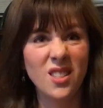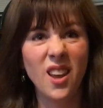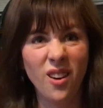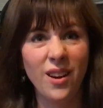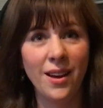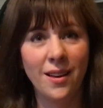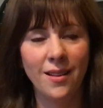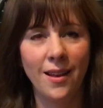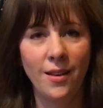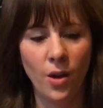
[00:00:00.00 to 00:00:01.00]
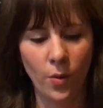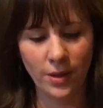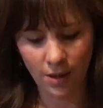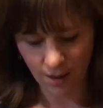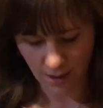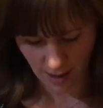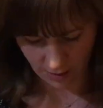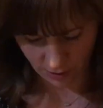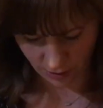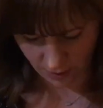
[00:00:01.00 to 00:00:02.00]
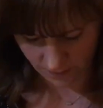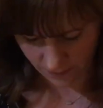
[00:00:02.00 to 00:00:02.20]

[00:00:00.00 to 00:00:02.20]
scary, like going to the doctor